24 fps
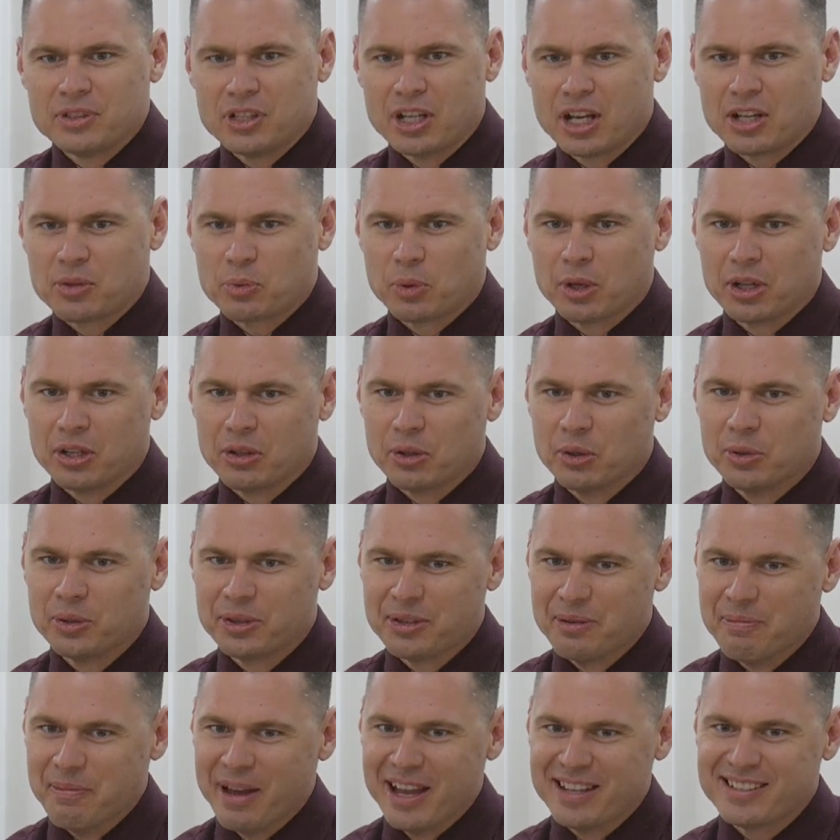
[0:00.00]
You guys want to know
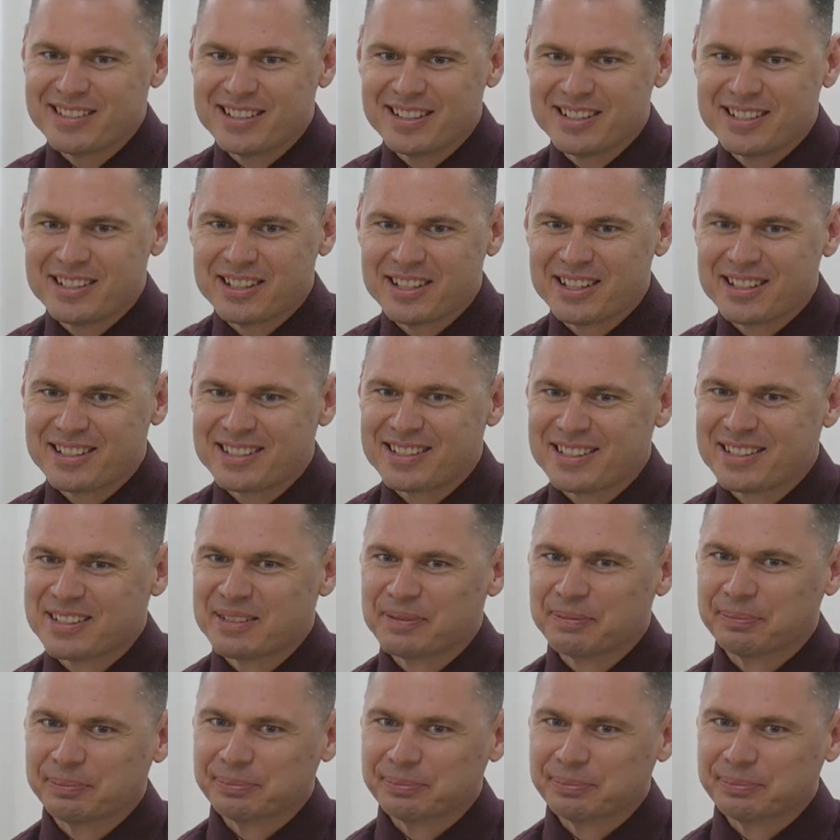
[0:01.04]
what the message is?